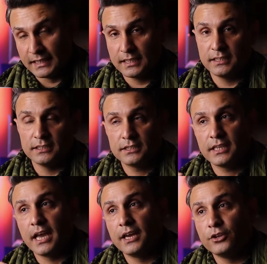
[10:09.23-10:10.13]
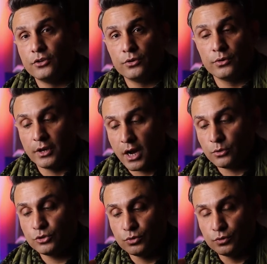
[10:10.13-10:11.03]
This can, you know,
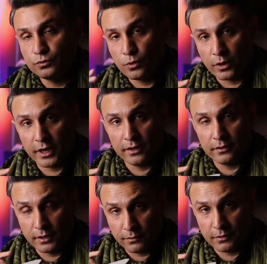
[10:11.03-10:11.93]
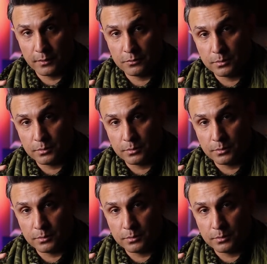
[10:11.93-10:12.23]
now shoot 4K 30 frames